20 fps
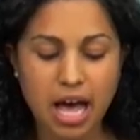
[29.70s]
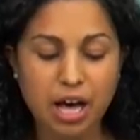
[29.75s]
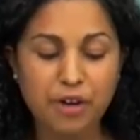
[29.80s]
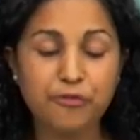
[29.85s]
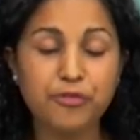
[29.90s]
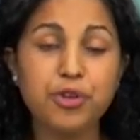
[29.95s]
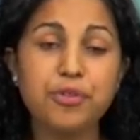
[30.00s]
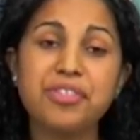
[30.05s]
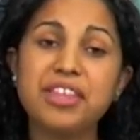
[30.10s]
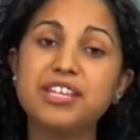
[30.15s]
A
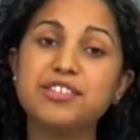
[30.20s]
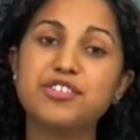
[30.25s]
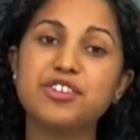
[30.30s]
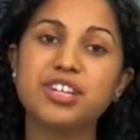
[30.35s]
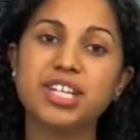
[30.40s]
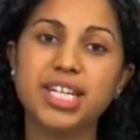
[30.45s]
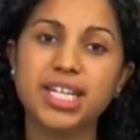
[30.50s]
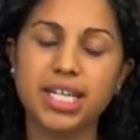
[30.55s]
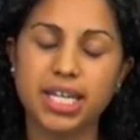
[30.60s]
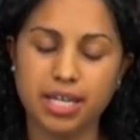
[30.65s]
few things you're
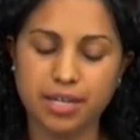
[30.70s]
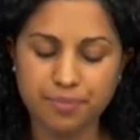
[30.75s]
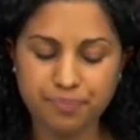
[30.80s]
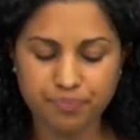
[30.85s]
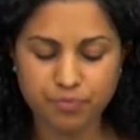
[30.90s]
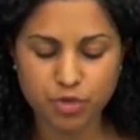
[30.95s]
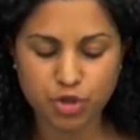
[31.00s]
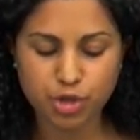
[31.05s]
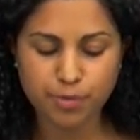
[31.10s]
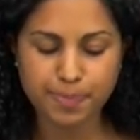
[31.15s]
going to need:
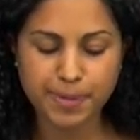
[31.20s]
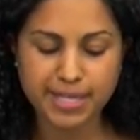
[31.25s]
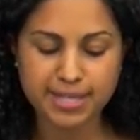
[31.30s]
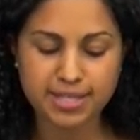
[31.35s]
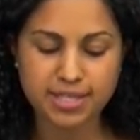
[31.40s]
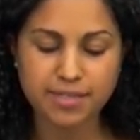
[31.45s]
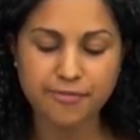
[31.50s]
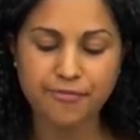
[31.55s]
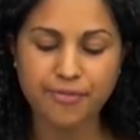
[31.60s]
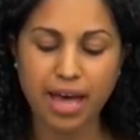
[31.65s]
2
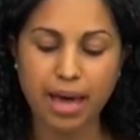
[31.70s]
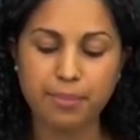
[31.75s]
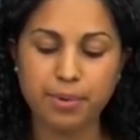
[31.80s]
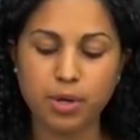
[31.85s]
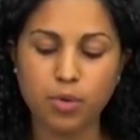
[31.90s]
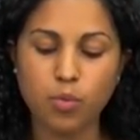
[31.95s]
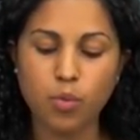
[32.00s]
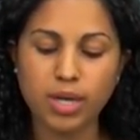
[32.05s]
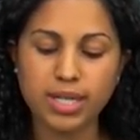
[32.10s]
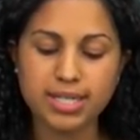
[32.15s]
pieces of
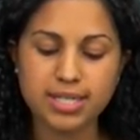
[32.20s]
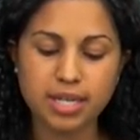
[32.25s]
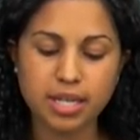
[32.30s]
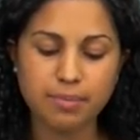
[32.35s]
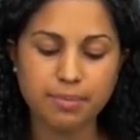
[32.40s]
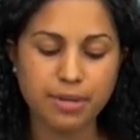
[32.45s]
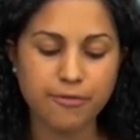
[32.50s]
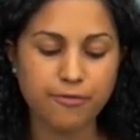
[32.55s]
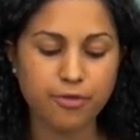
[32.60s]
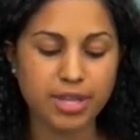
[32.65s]
fabric. One is going to
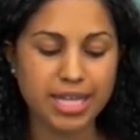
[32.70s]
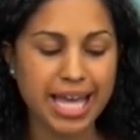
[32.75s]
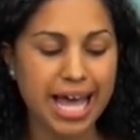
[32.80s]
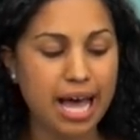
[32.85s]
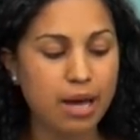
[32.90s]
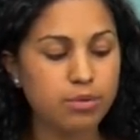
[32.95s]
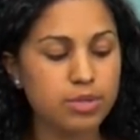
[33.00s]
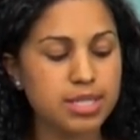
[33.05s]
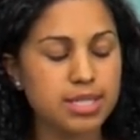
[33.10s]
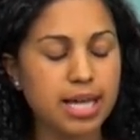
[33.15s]
be for the
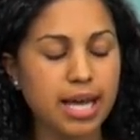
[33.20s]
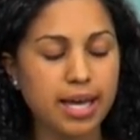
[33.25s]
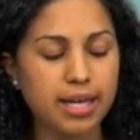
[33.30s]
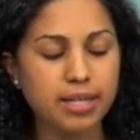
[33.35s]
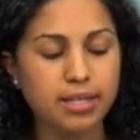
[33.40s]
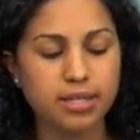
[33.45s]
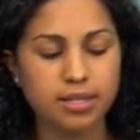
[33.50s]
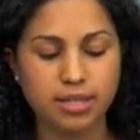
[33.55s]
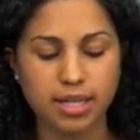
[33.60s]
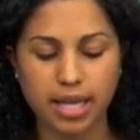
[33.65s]
outside,
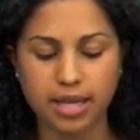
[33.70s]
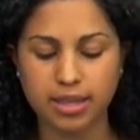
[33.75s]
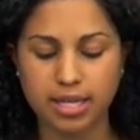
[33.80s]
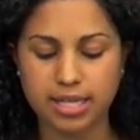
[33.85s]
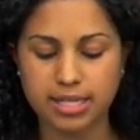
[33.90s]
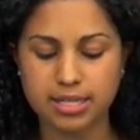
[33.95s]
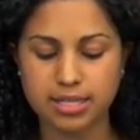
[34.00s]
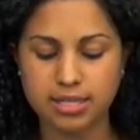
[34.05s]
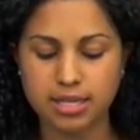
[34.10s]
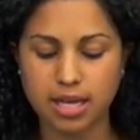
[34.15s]
like
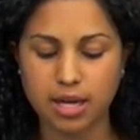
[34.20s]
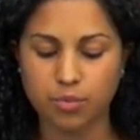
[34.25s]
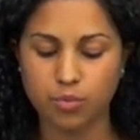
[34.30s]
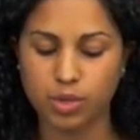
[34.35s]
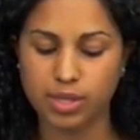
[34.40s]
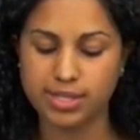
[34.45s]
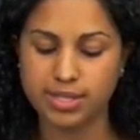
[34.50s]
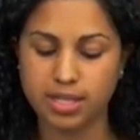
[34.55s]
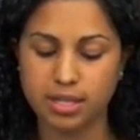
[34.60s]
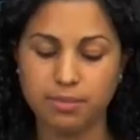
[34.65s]
this, and one
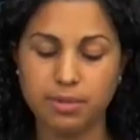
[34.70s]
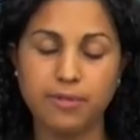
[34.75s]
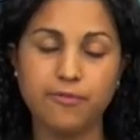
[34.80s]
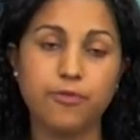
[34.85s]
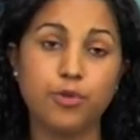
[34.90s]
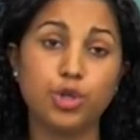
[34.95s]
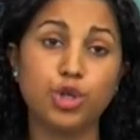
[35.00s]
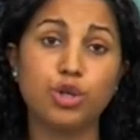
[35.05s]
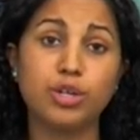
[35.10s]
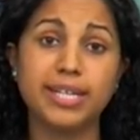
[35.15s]
is going to be
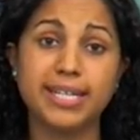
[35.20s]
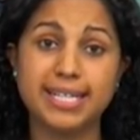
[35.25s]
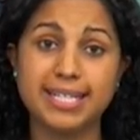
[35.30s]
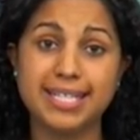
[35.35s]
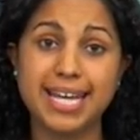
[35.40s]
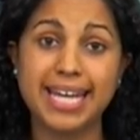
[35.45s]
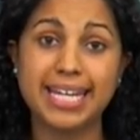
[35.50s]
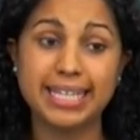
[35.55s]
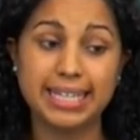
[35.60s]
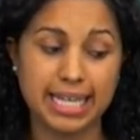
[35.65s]
for your
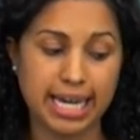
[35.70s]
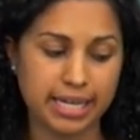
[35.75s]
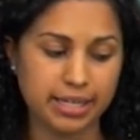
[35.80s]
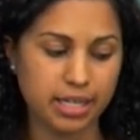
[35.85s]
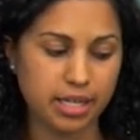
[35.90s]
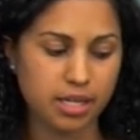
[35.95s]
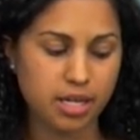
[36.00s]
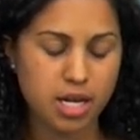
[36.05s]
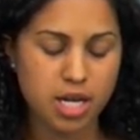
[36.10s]
inside lining.